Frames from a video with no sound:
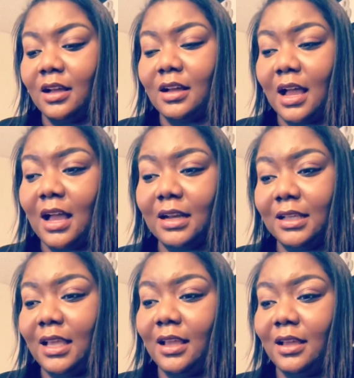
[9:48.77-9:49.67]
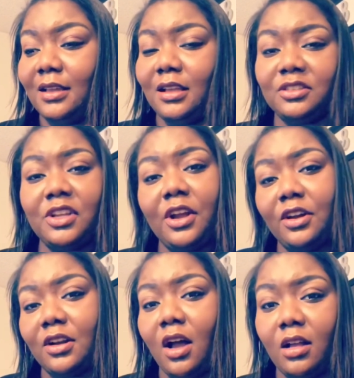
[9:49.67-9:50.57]
God can
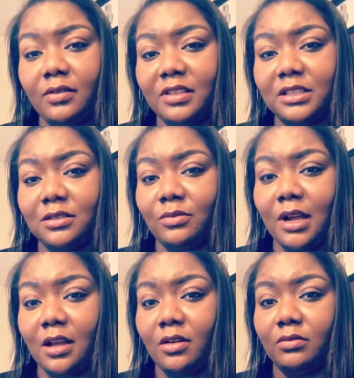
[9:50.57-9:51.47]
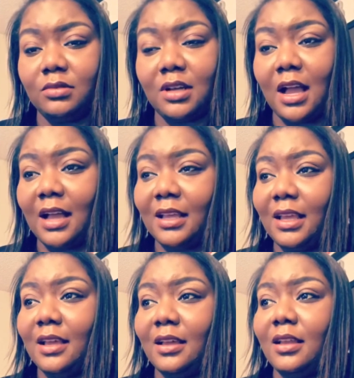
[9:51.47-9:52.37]
turn all of this around. God
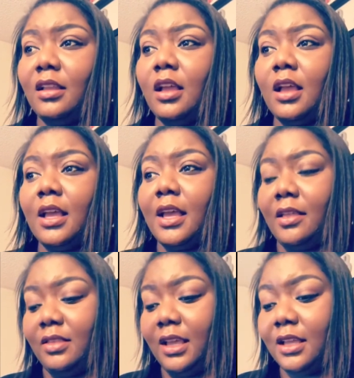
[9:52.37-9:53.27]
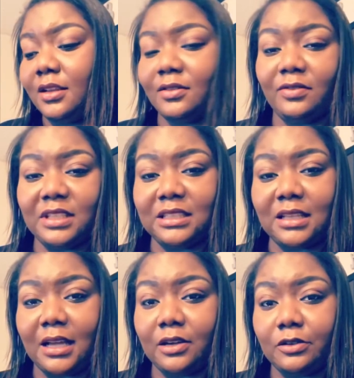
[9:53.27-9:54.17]
can, at the end of this
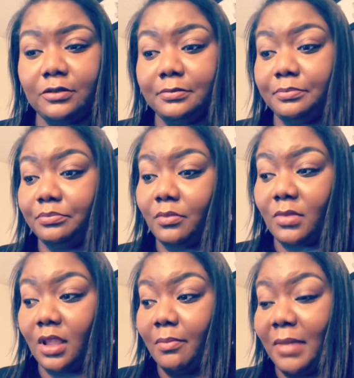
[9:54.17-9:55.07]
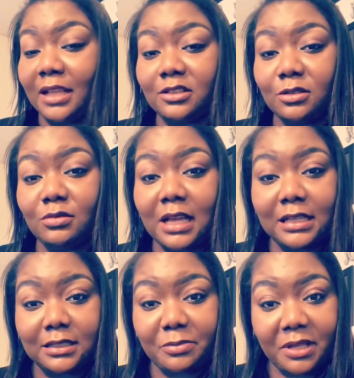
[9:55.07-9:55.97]
cycle, make 2
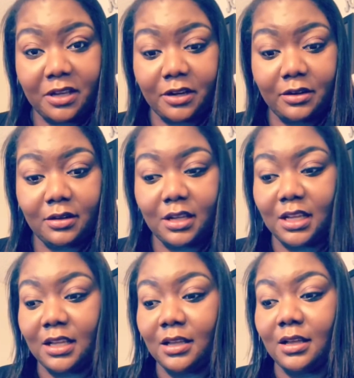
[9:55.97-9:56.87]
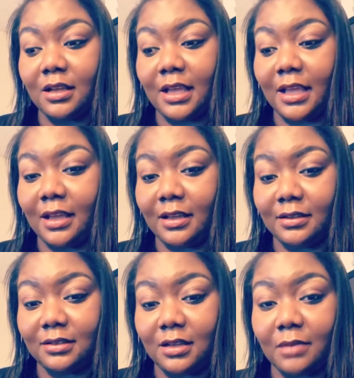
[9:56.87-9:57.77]
lines appear,
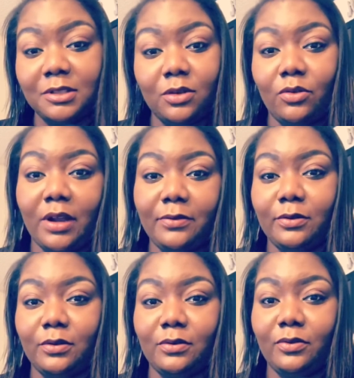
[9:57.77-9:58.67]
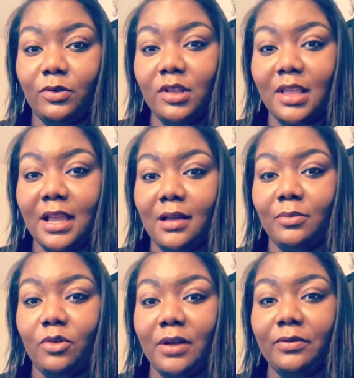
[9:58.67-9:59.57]
and I'm so grateful for that. I'm
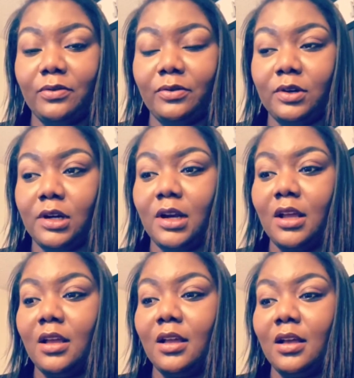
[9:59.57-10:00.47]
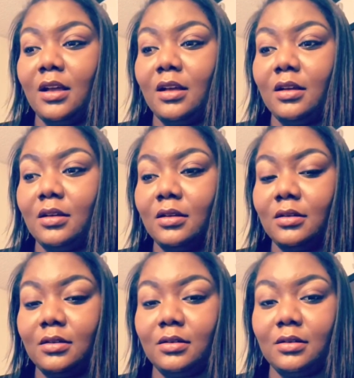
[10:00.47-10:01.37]
grateful for
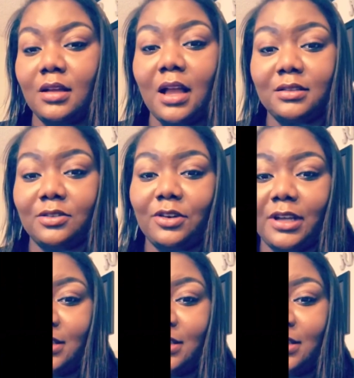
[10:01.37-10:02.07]
God's grace.